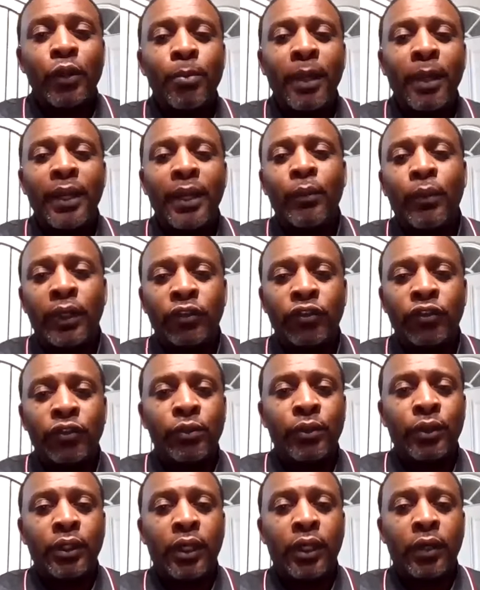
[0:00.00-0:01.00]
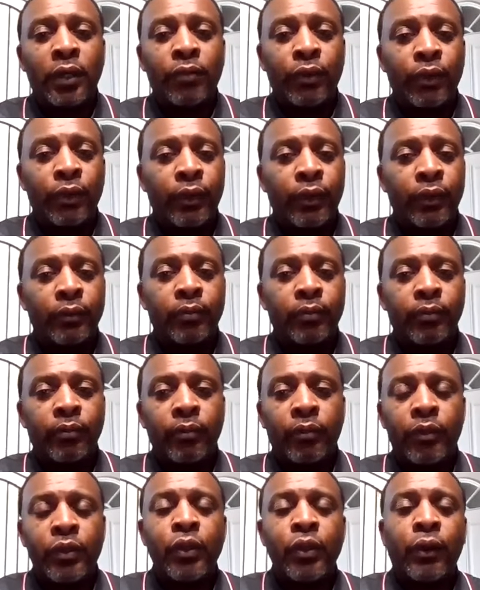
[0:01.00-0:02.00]
you might want to cover
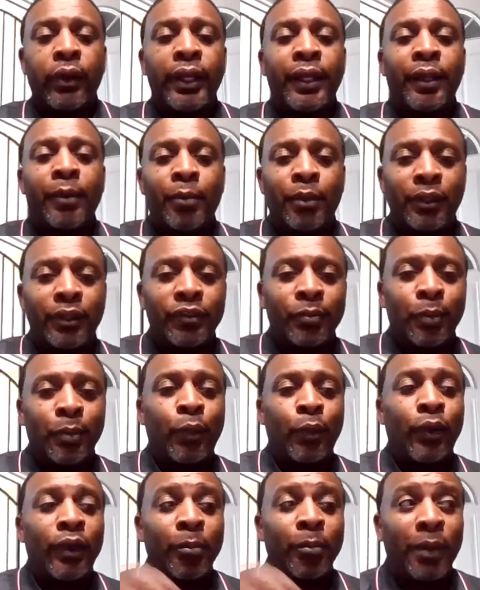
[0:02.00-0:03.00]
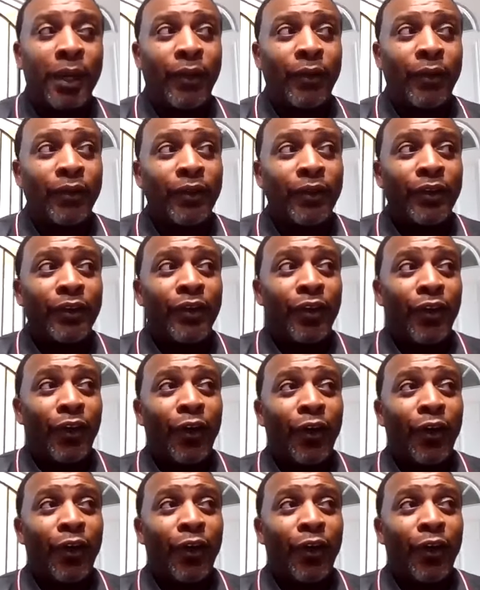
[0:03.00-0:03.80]
your ambulance, but what about